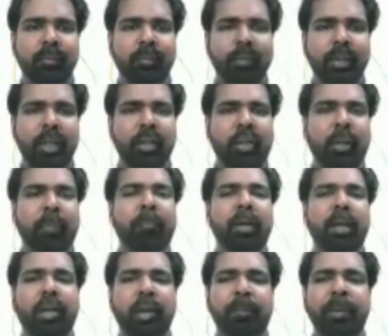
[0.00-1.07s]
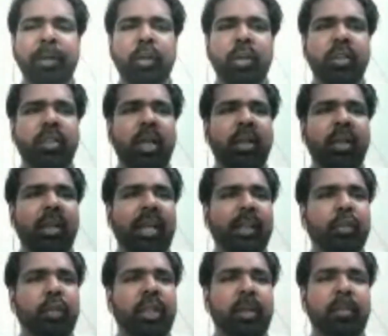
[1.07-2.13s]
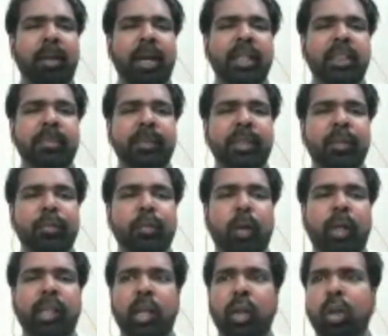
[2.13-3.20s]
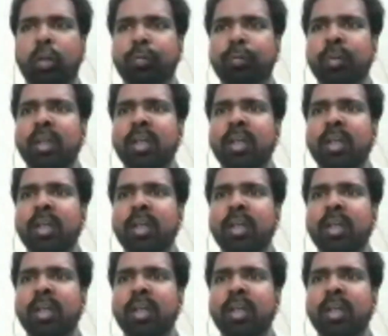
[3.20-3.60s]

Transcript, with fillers: a trip, a trip into the jungle actually reminds me of quite a lot of